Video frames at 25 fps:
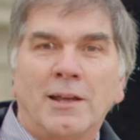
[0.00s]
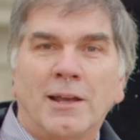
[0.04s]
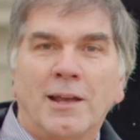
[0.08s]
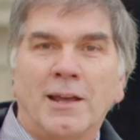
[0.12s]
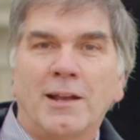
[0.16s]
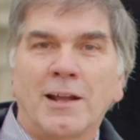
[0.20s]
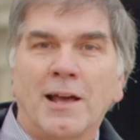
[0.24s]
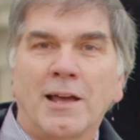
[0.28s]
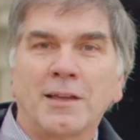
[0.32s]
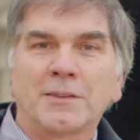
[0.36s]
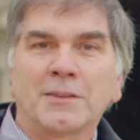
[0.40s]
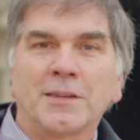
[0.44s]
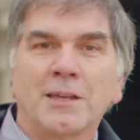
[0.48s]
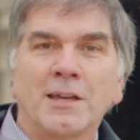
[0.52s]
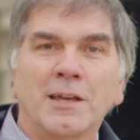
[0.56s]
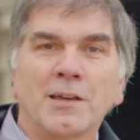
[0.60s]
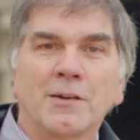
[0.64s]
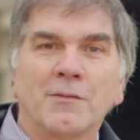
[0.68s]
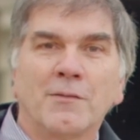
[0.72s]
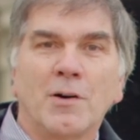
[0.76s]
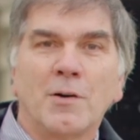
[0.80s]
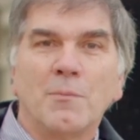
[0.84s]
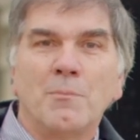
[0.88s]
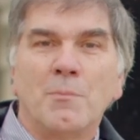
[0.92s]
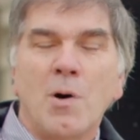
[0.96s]
And I think
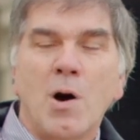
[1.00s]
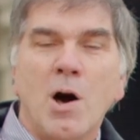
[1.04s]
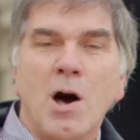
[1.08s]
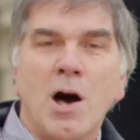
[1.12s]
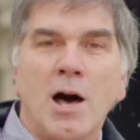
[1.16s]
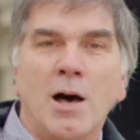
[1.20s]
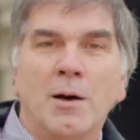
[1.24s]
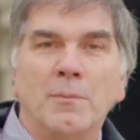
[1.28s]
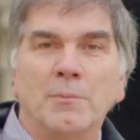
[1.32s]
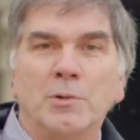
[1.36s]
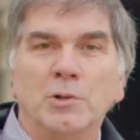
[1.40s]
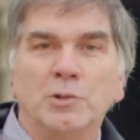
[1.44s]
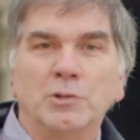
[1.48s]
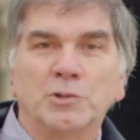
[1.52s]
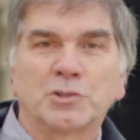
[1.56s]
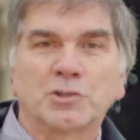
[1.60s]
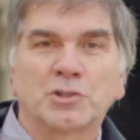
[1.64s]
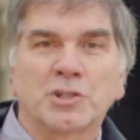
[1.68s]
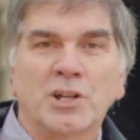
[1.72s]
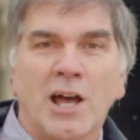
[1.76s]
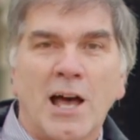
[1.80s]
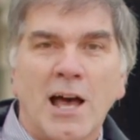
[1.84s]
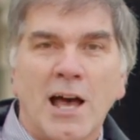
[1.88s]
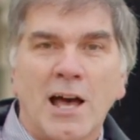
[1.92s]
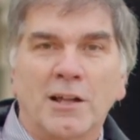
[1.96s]
of a mom whose
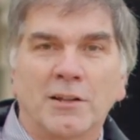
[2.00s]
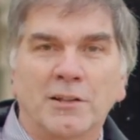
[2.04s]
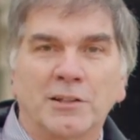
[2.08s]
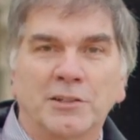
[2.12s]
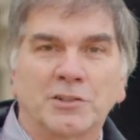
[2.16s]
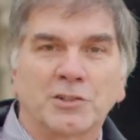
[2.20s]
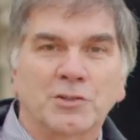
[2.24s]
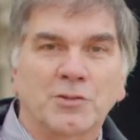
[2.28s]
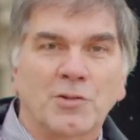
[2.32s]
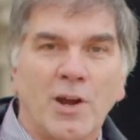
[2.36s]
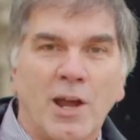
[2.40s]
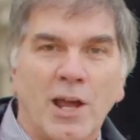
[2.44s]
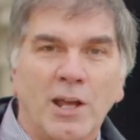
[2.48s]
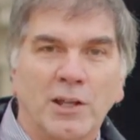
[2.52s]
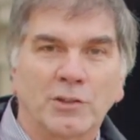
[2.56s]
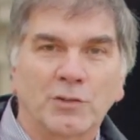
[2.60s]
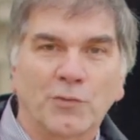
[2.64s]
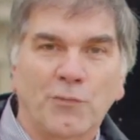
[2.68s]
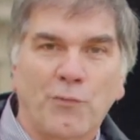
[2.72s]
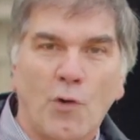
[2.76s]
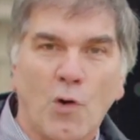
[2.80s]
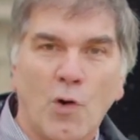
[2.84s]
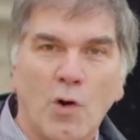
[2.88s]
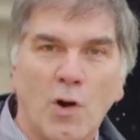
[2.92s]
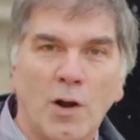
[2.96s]
child is
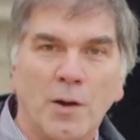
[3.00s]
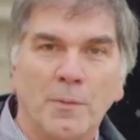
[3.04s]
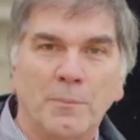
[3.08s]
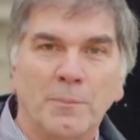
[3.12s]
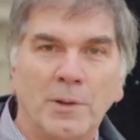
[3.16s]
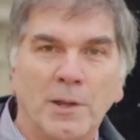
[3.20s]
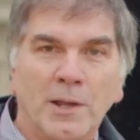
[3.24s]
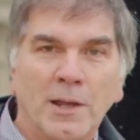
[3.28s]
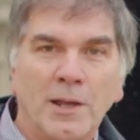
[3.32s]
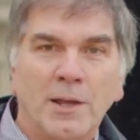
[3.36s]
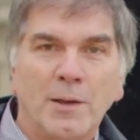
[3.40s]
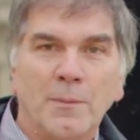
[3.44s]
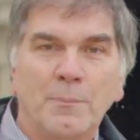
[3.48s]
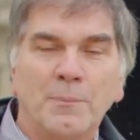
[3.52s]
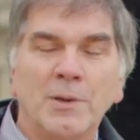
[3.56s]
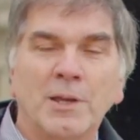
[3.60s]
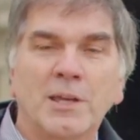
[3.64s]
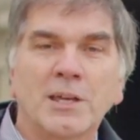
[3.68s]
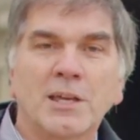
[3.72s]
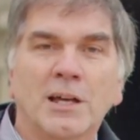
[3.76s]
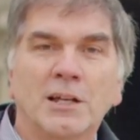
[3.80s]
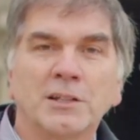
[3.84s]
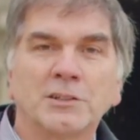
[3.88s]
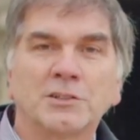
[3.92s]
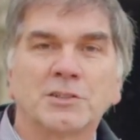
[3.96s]
transformed
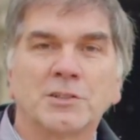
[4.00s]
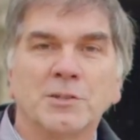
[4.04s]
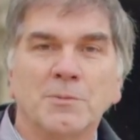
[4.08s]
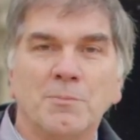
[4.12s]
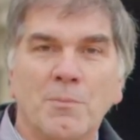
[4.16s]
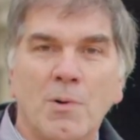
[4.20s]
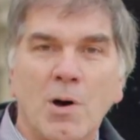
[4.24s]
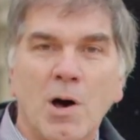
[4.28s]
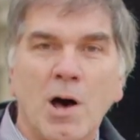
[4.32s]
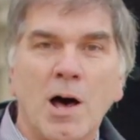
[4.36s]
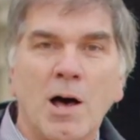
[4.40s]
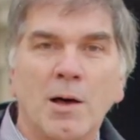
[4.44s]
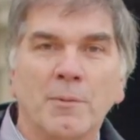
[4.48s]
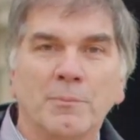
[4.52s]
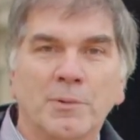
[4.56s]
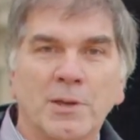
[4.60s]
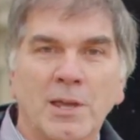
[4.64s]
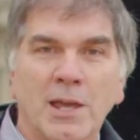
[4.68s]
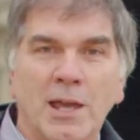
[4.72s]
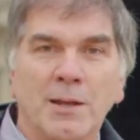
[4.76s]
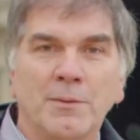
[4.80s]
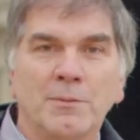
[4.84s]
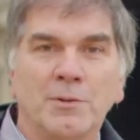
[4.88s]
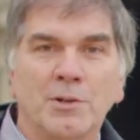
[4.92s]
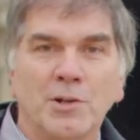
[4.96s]
because the mom
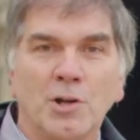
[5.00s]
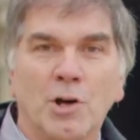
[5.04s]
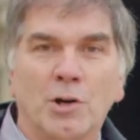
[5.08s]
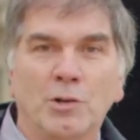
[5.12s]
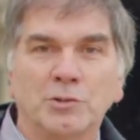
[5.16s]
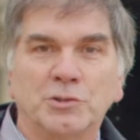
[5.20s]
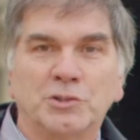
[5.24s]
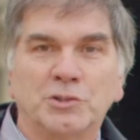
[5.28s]
came to know